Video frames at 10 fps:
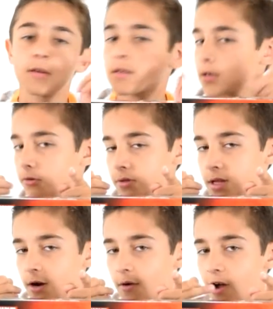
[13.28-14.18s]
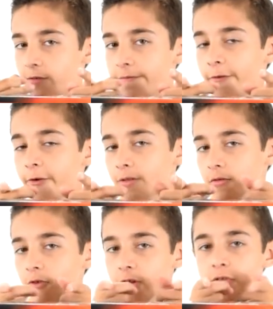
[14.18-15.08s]
So stick around for
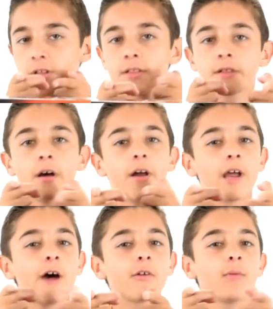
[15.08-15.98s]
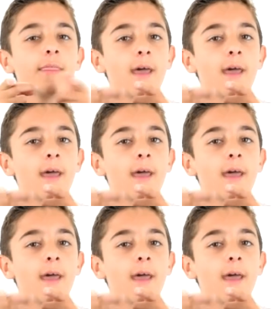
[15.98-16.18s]
instructions on how to win